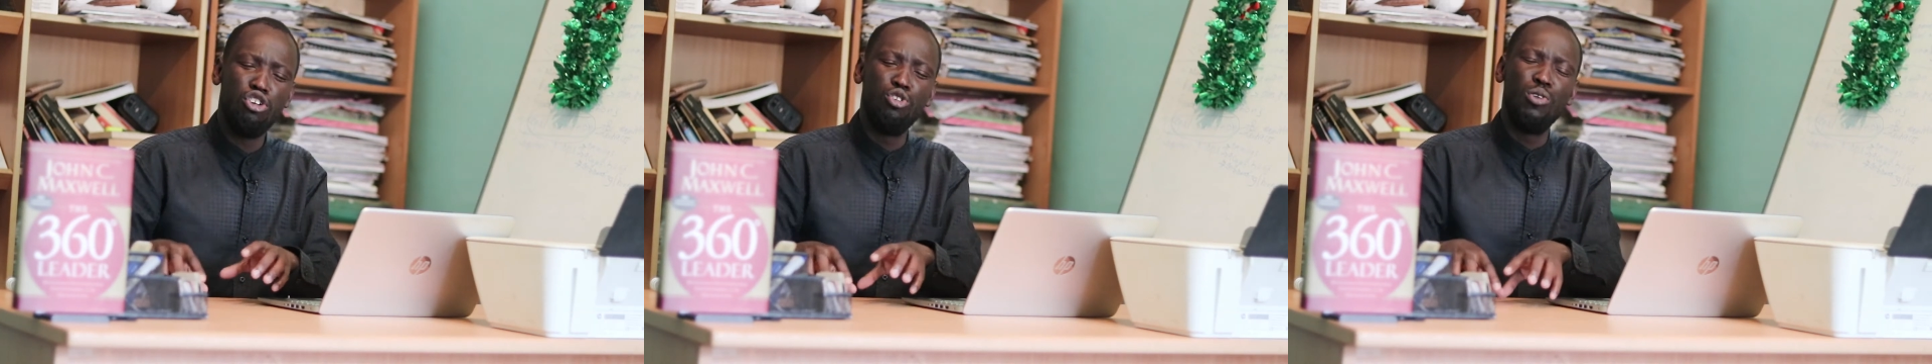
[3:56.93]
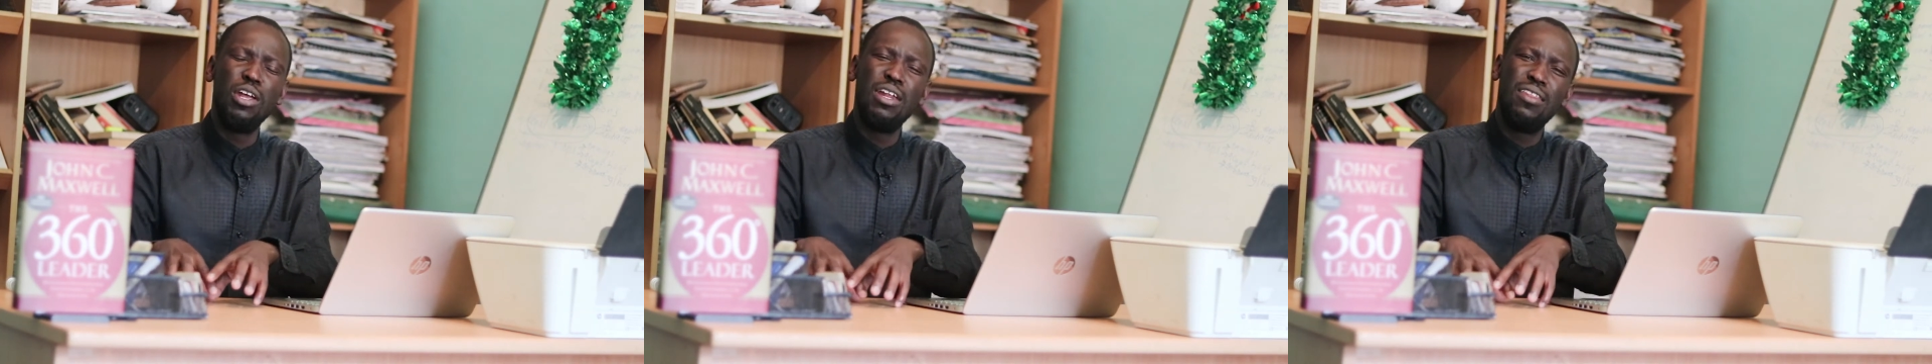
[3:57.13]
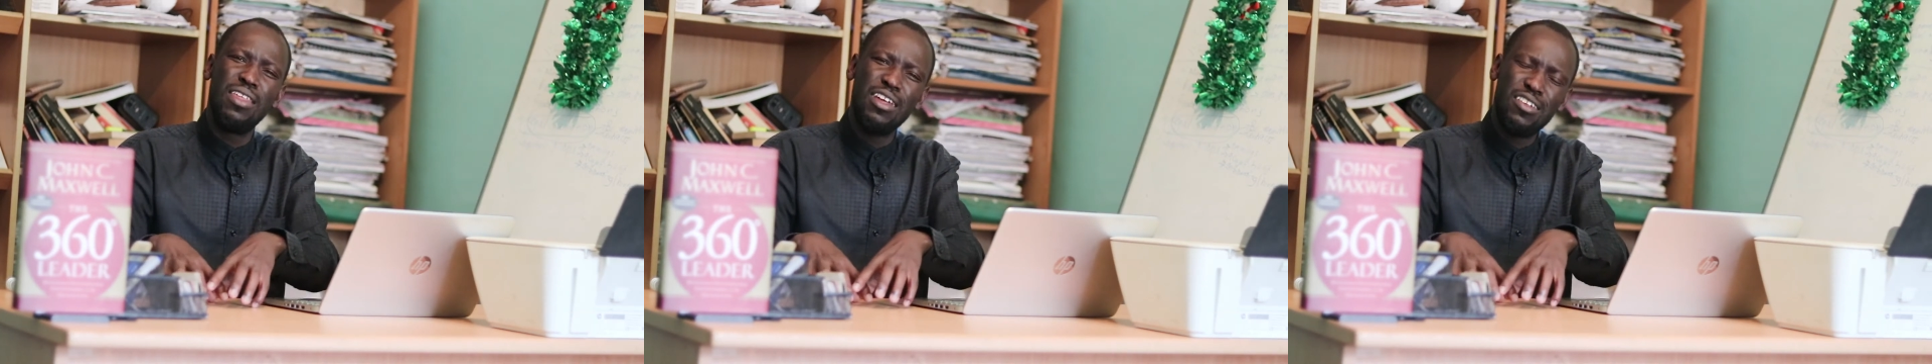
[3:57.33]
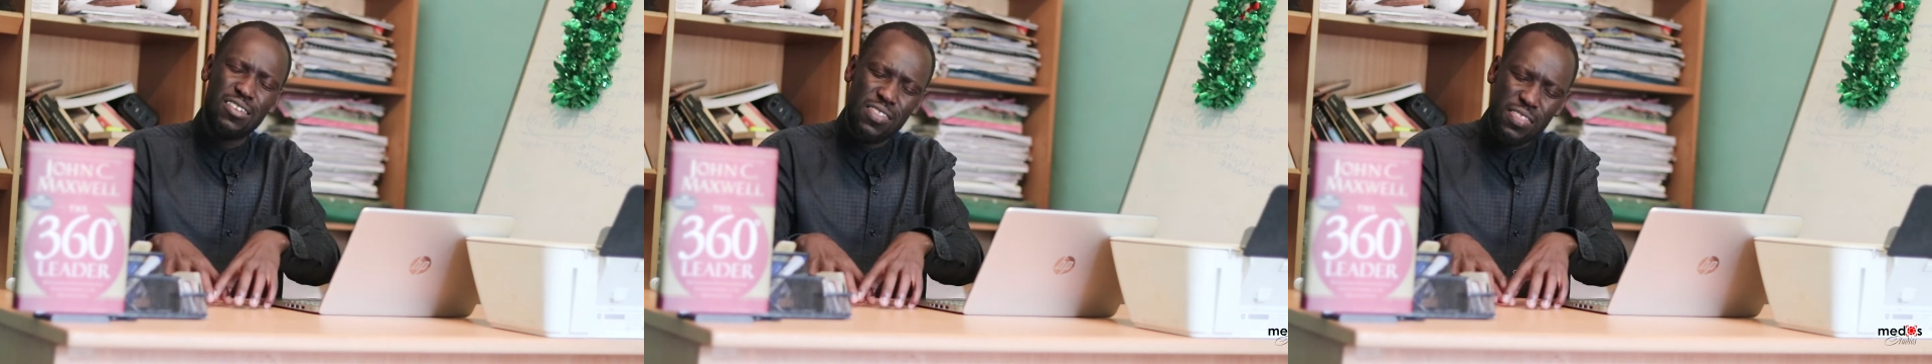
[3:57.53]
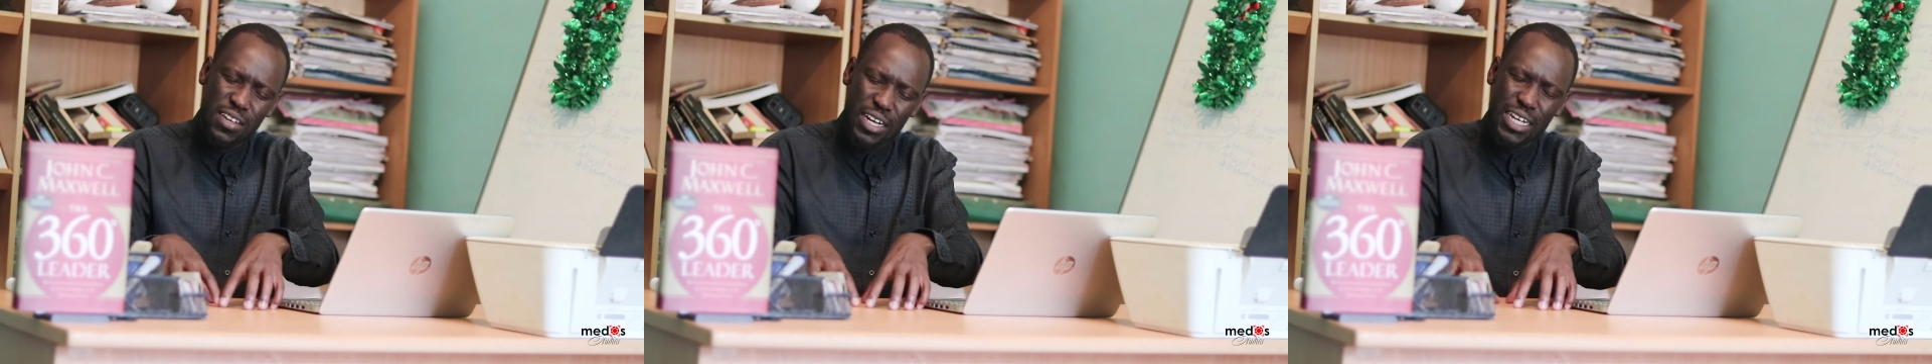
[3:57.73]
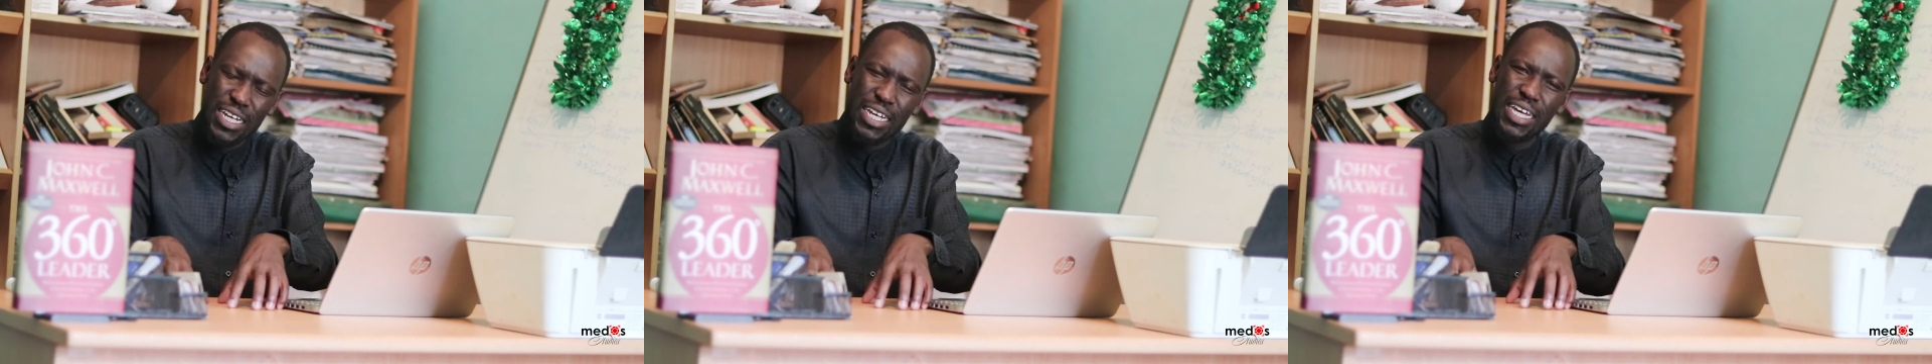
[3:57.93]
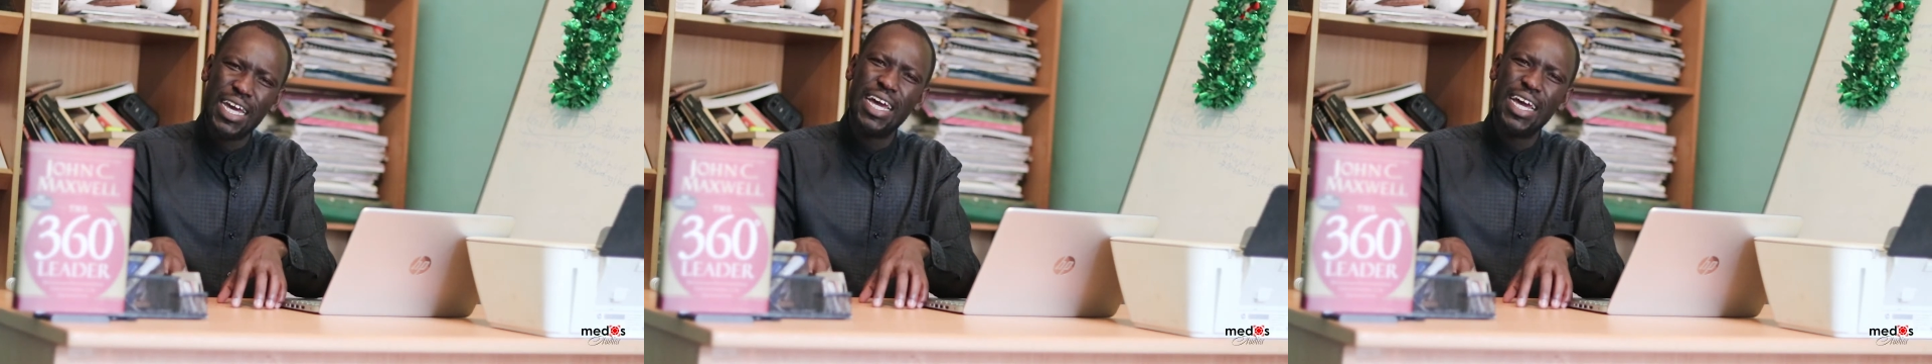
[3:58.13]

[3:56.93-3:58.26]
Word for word: you need these three